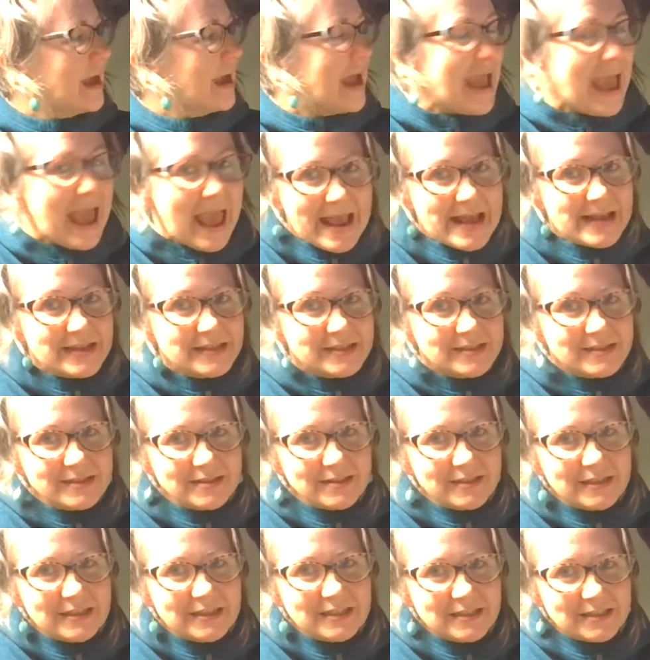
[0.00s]
Heis
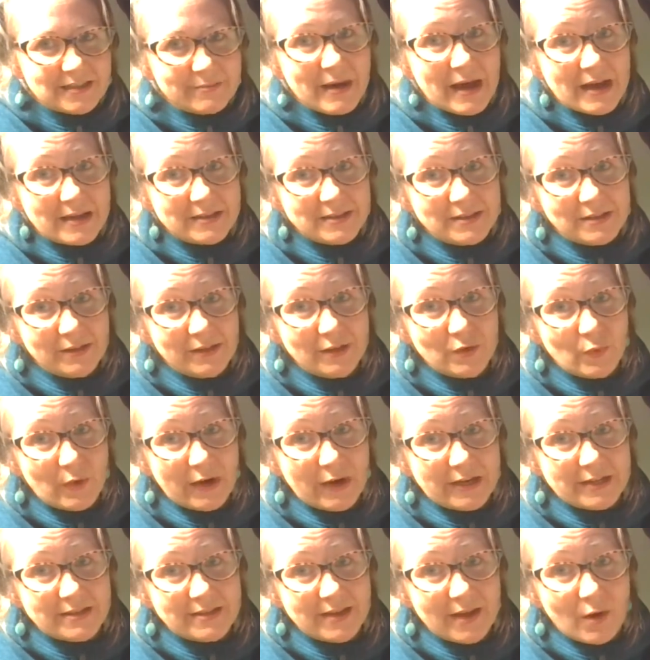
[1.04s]
is the masculine way
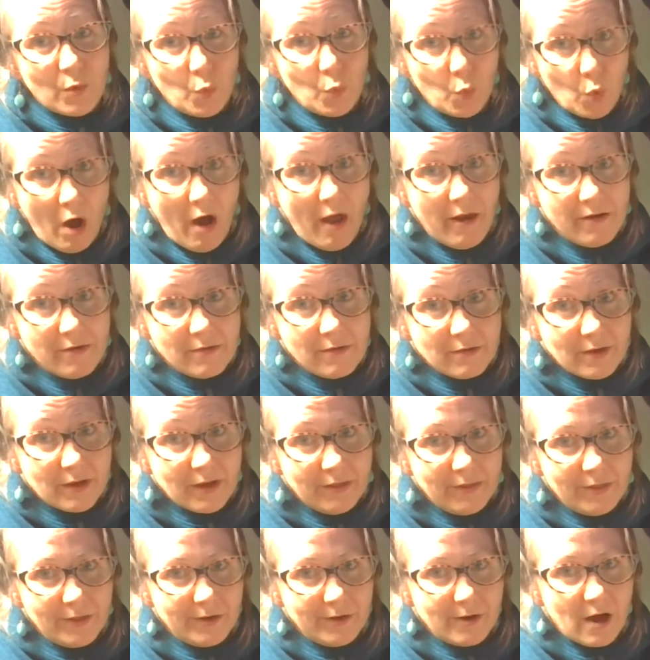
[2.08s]
to say one
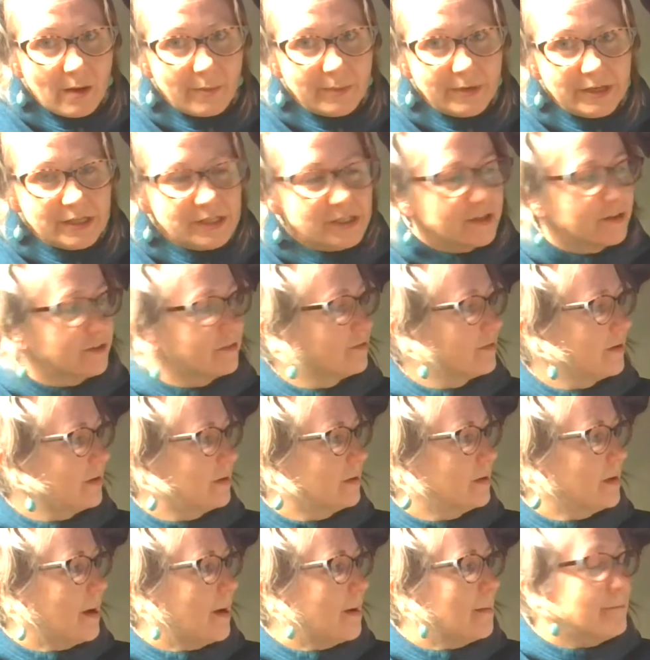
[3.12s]
in the nominative.
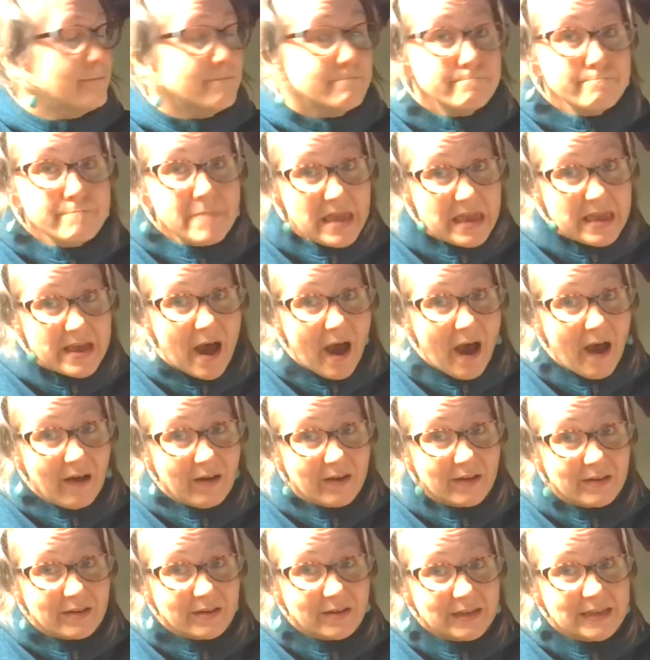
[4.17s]
Mia
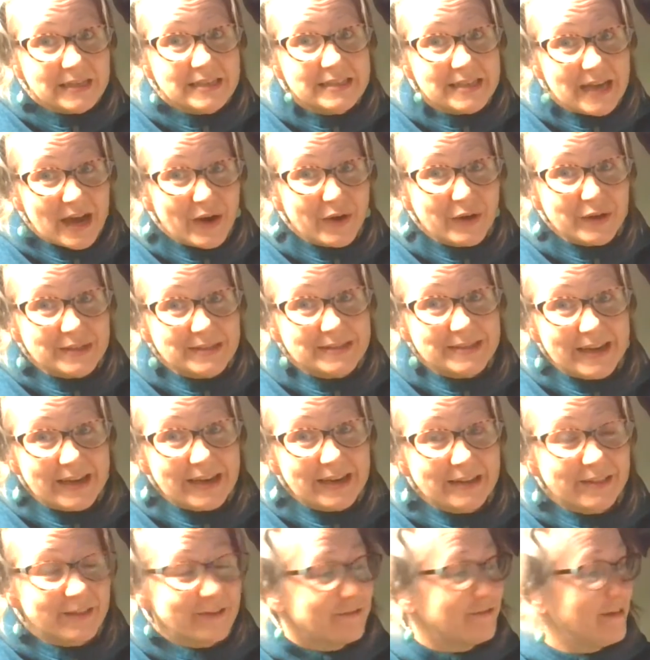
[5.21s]
is how you say it
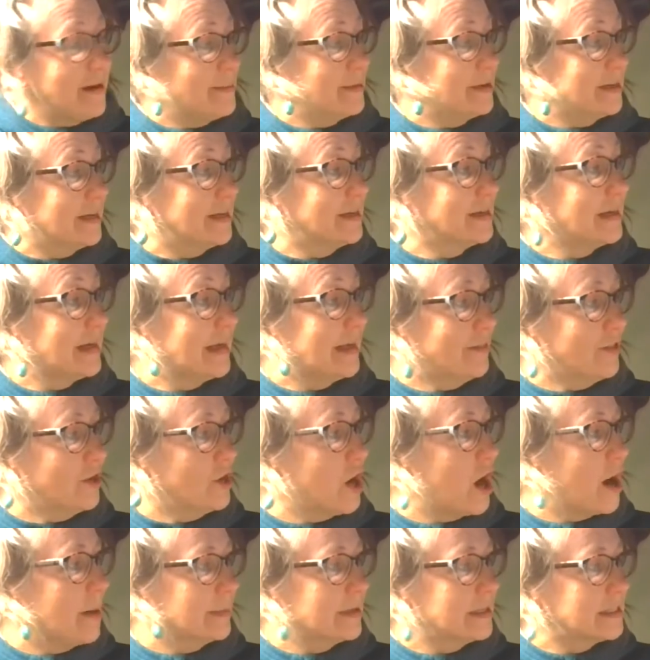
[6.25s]
in the feminine in the
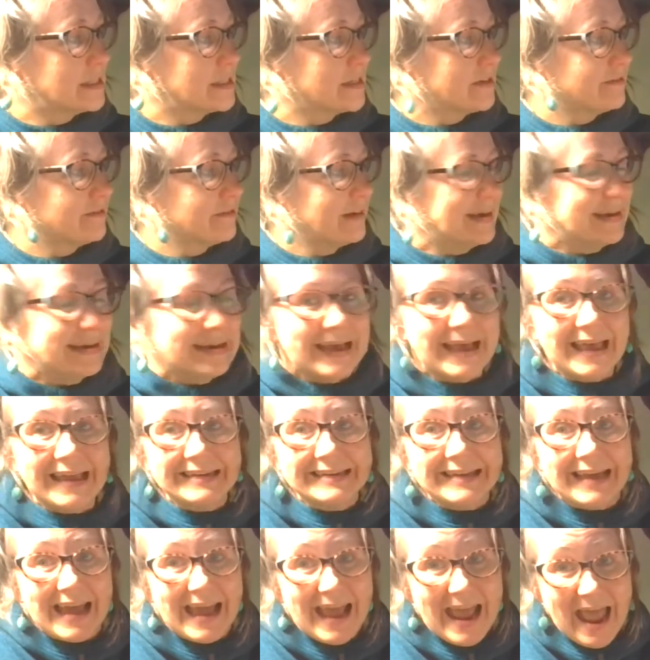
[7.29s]
nominative. And
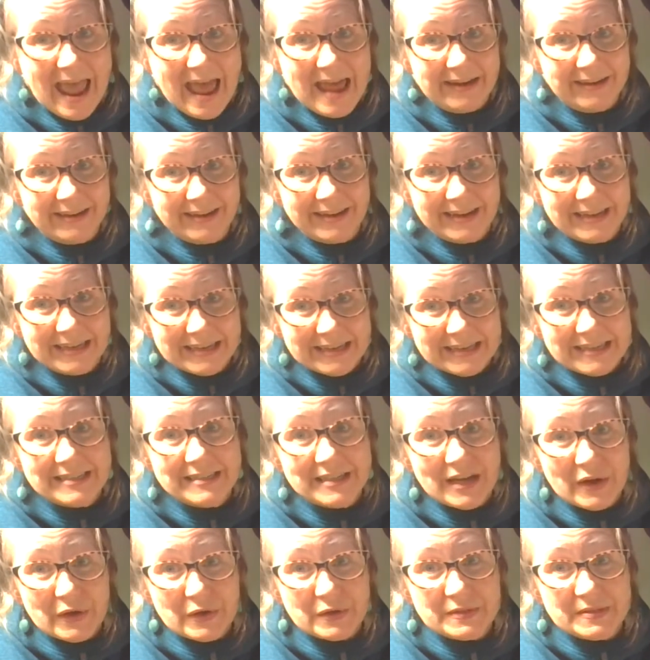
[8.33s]
hen is how
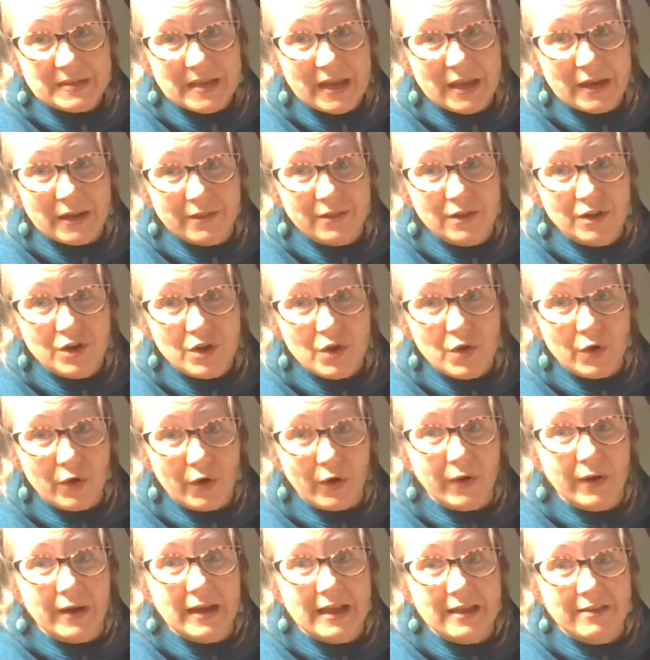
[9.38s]
you say it in the
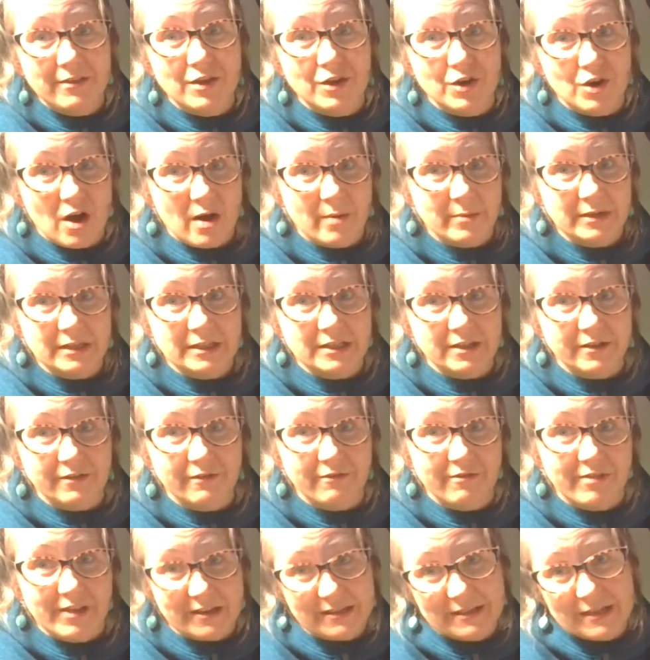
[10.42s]
neuter in the nominative.
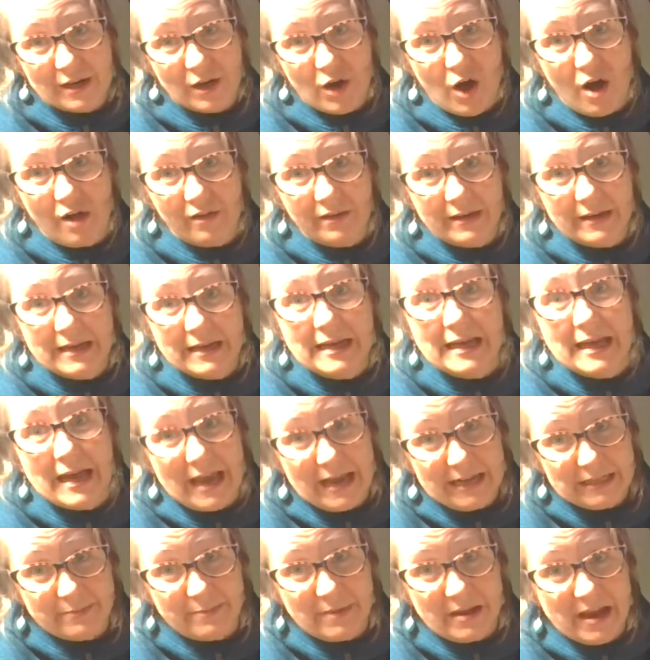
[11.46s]
Thus I call it
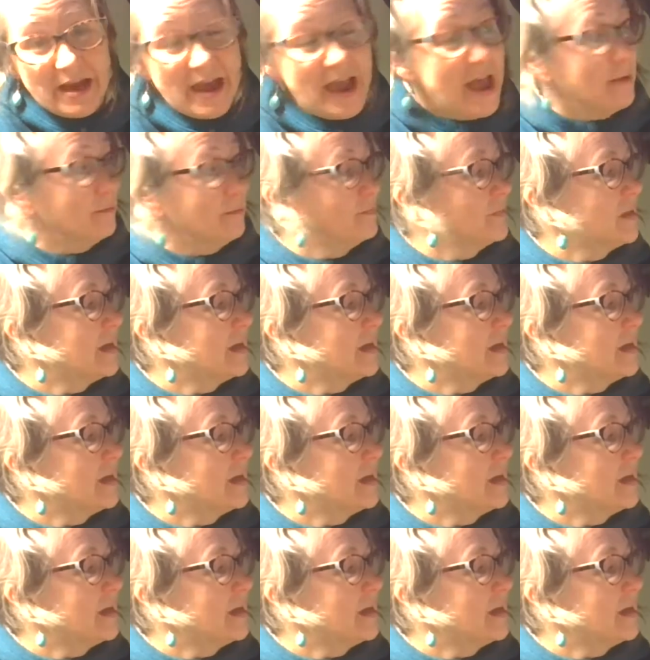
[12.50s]
heis mia hen.